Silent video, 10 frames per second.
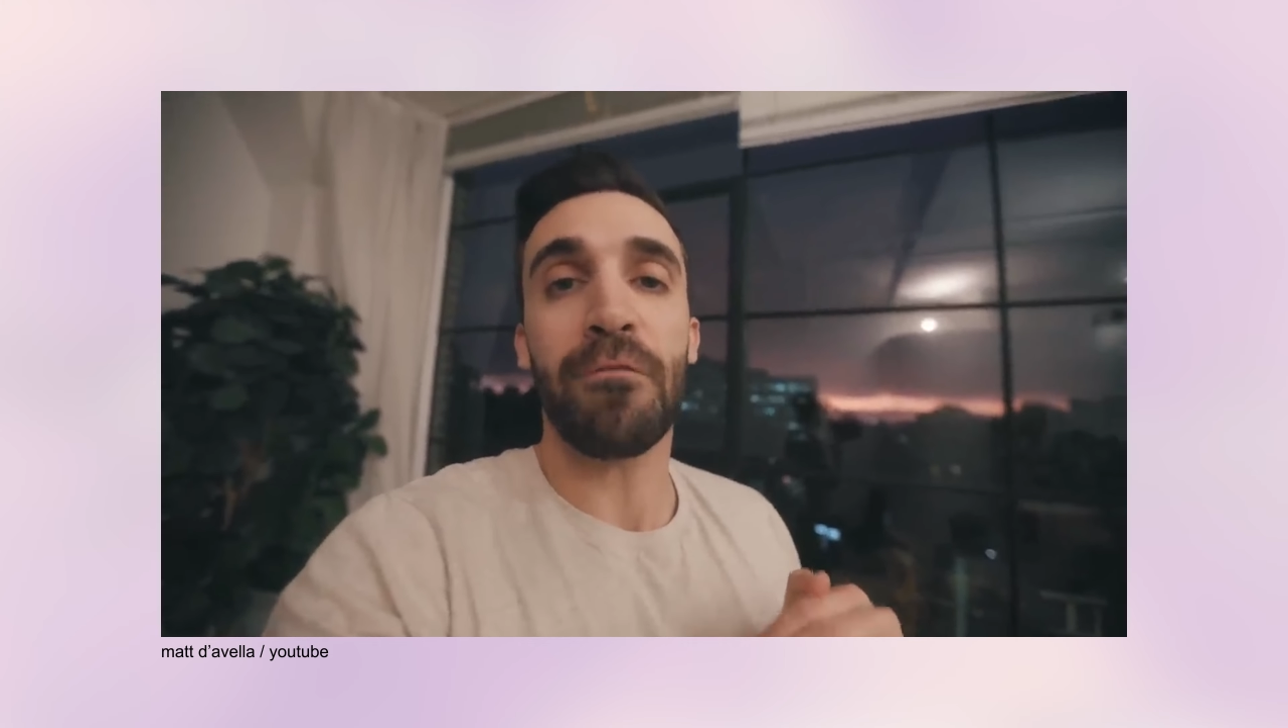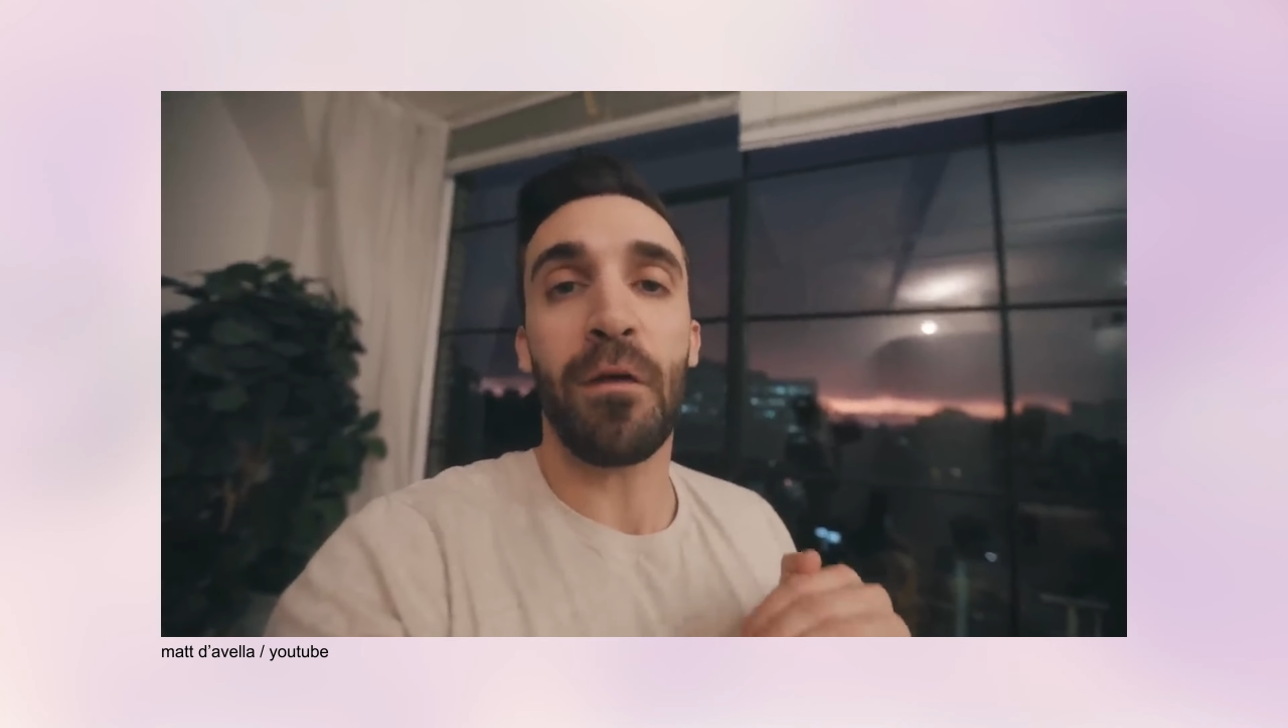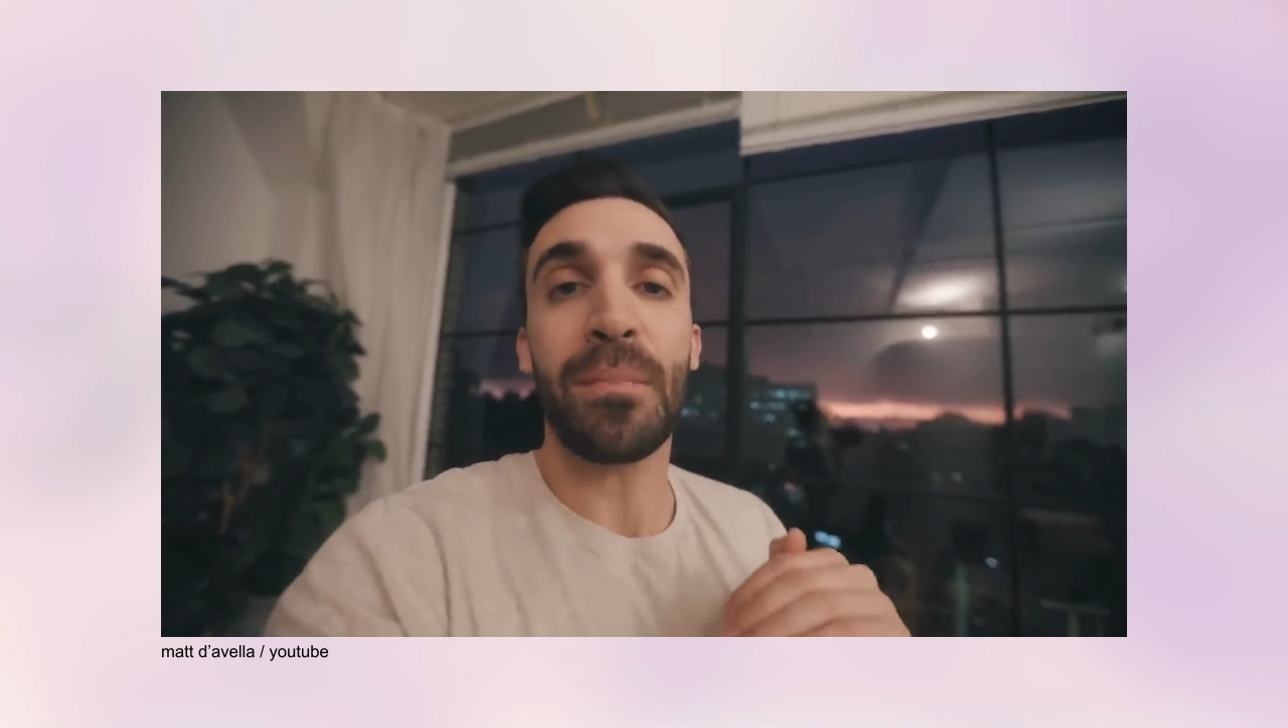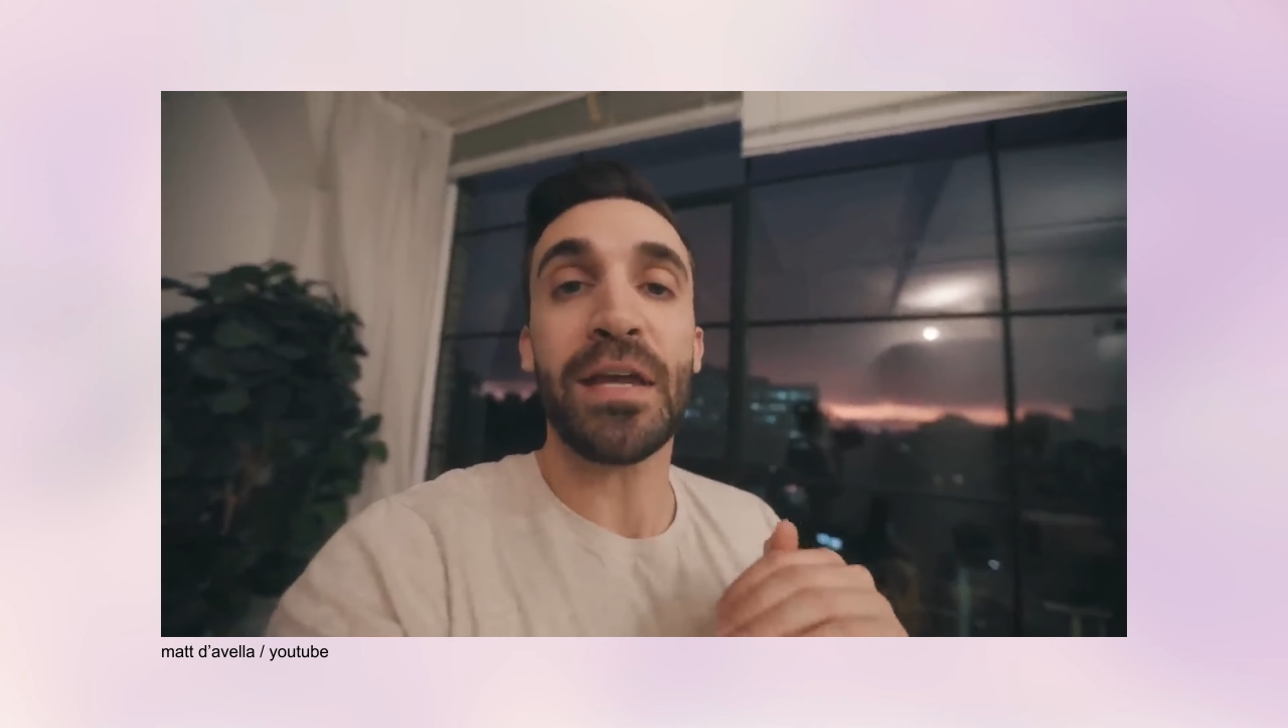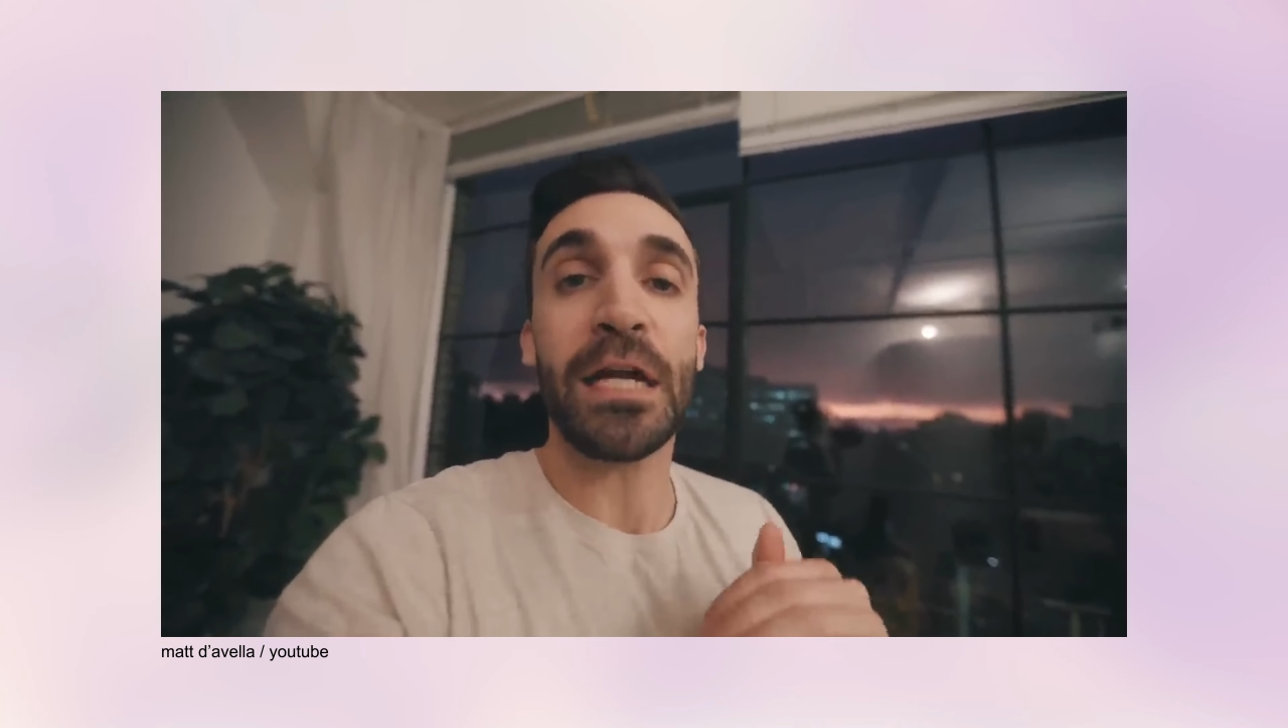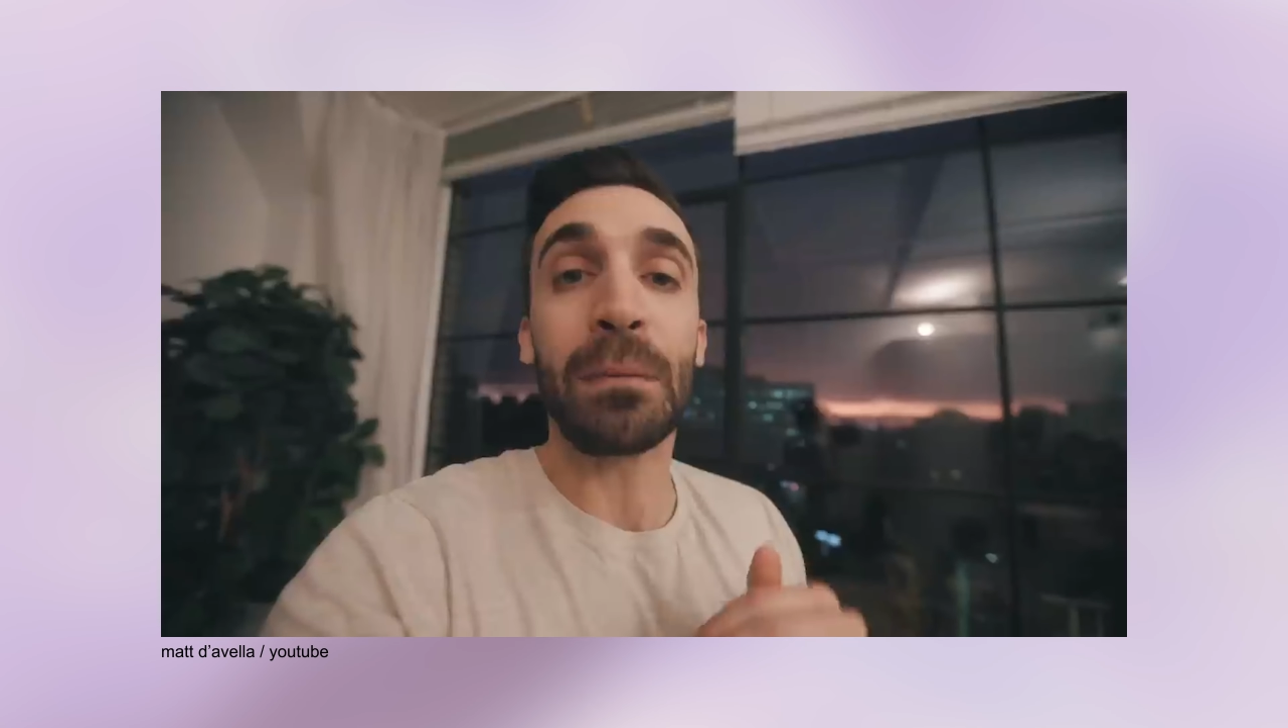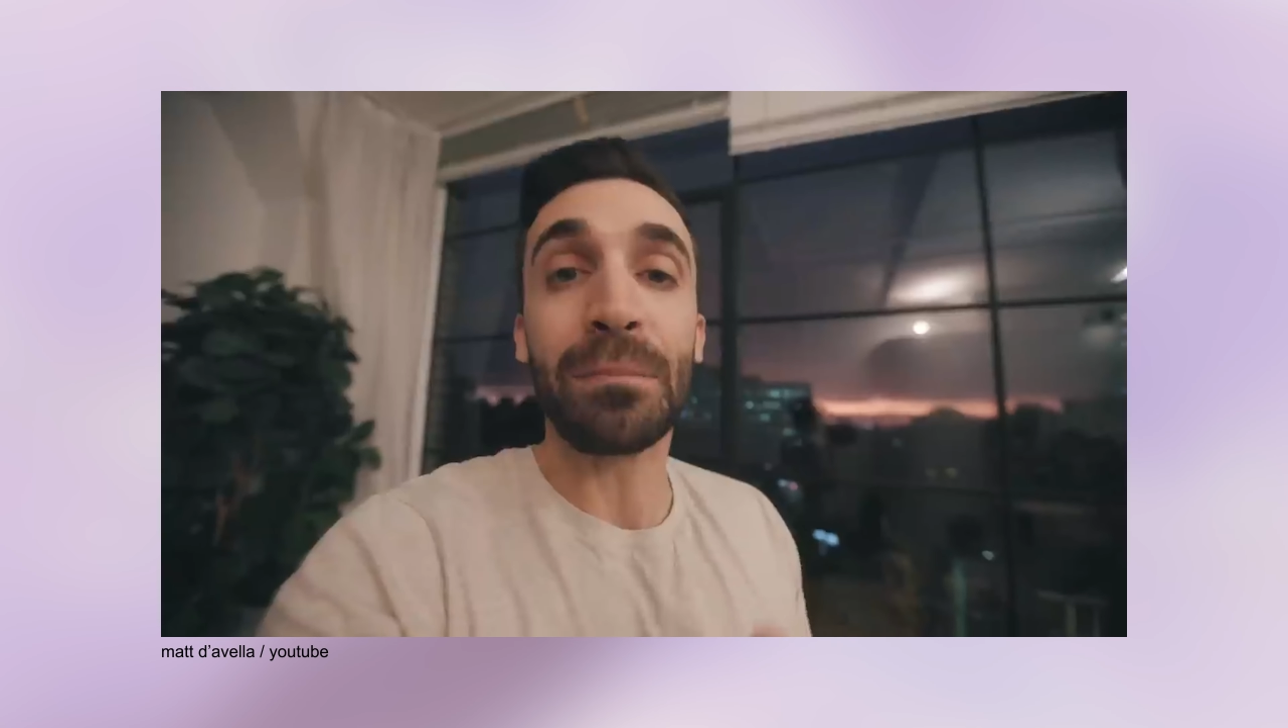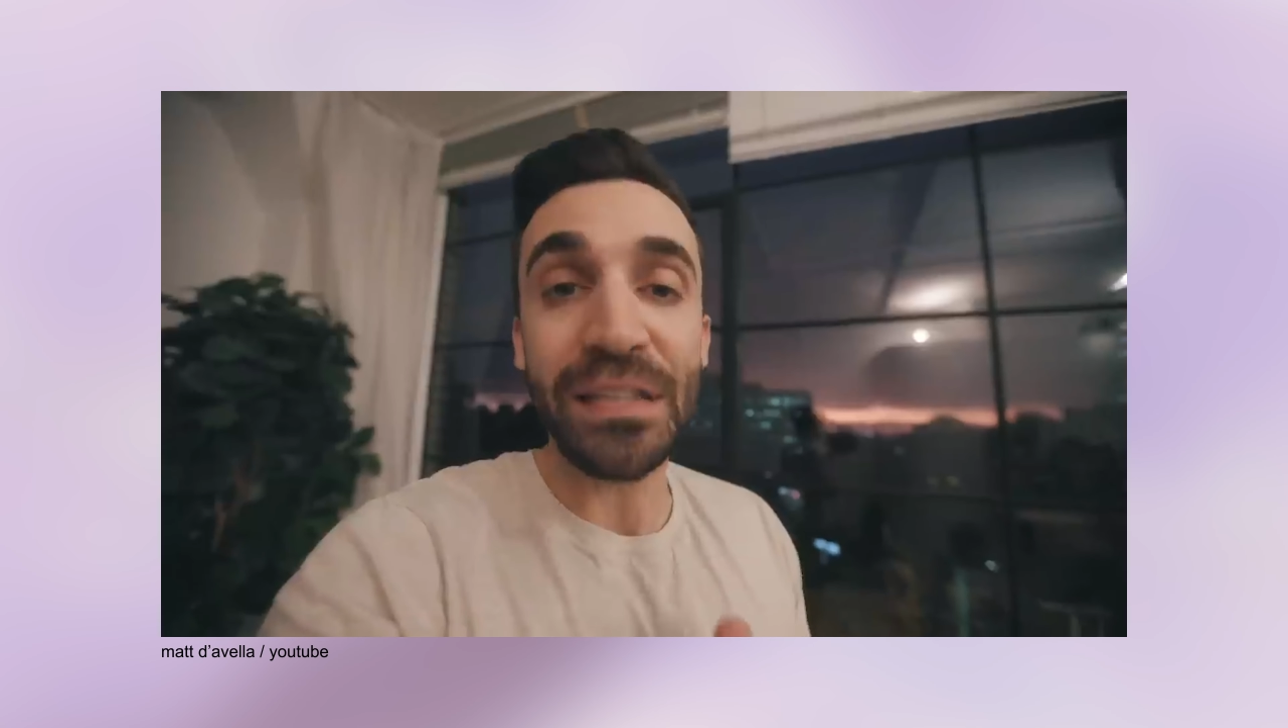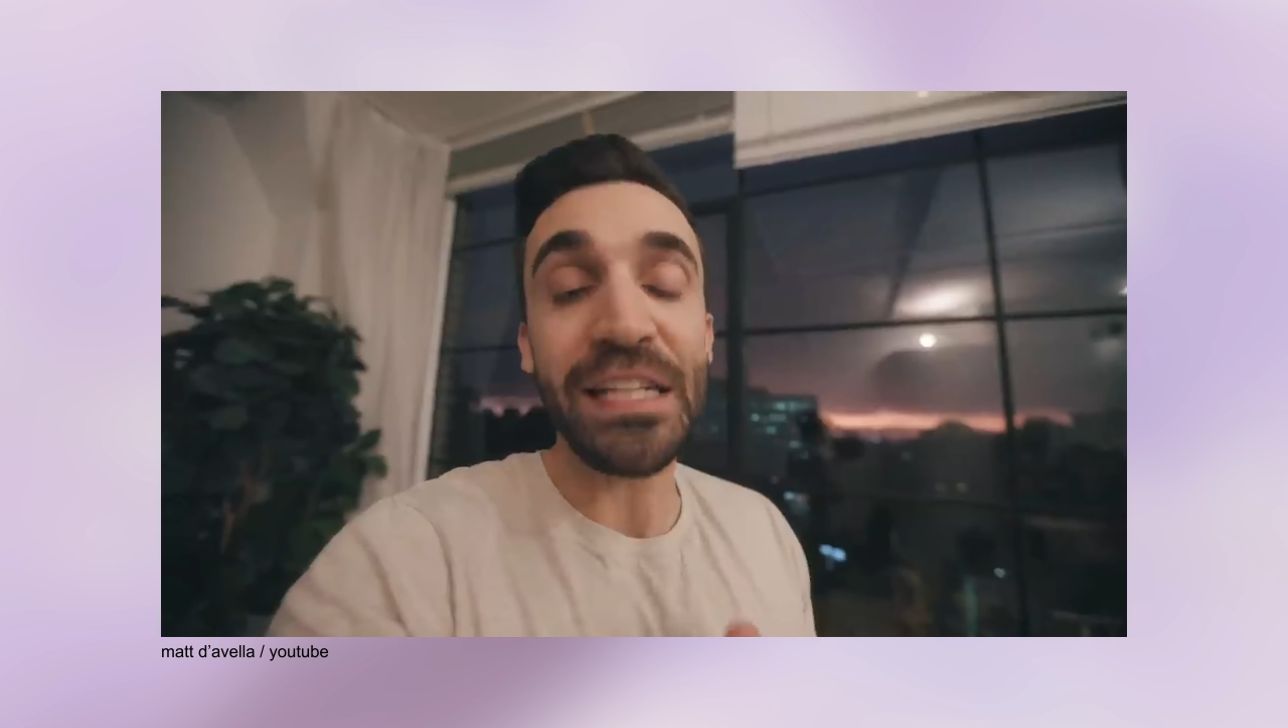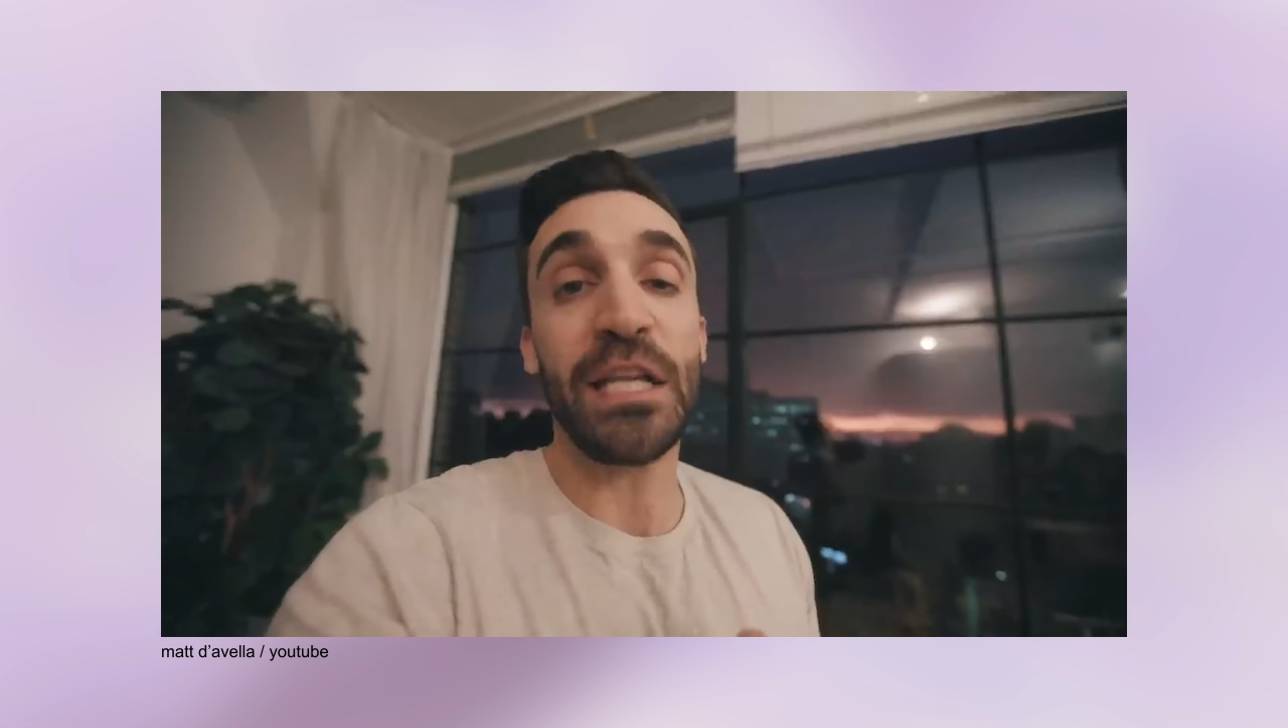if I'm being
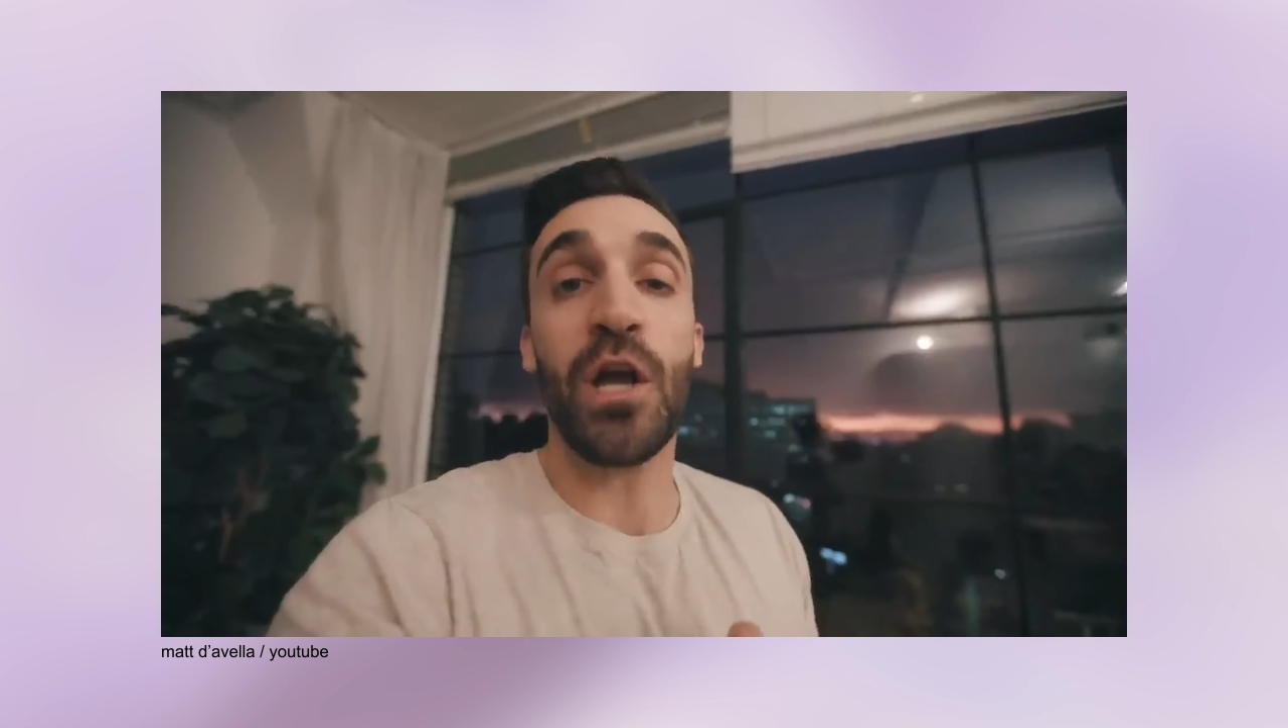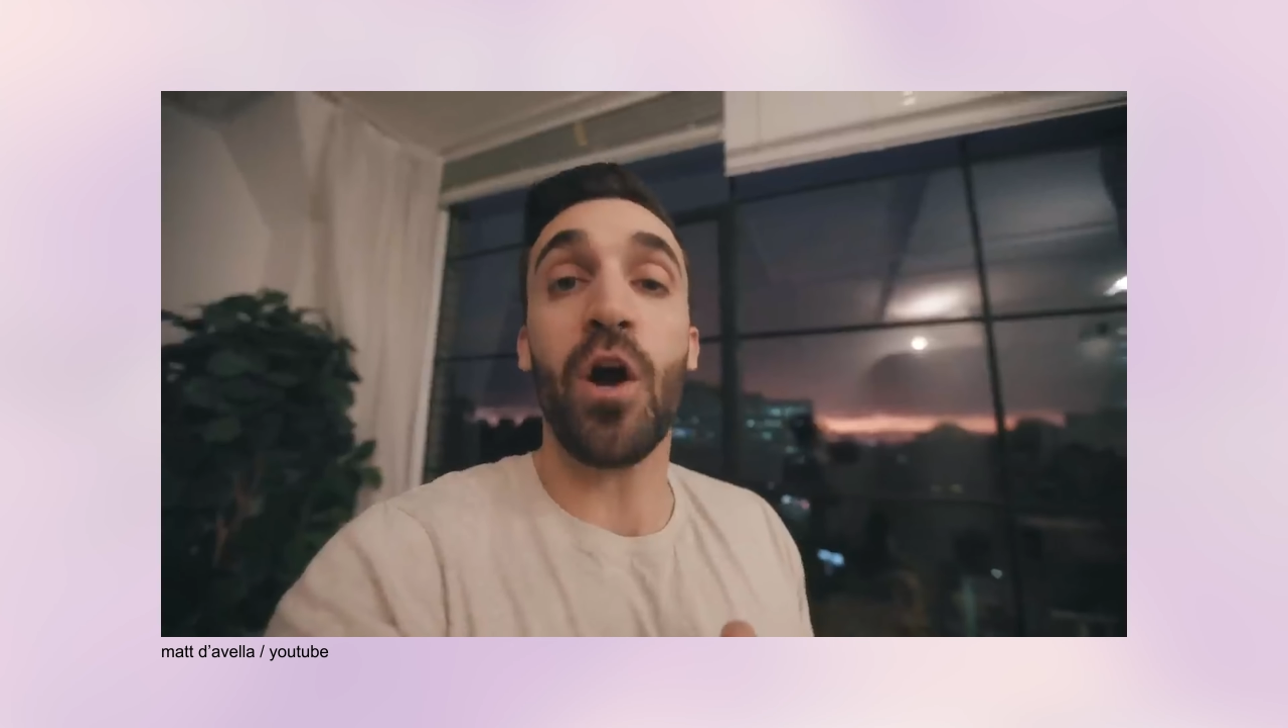completely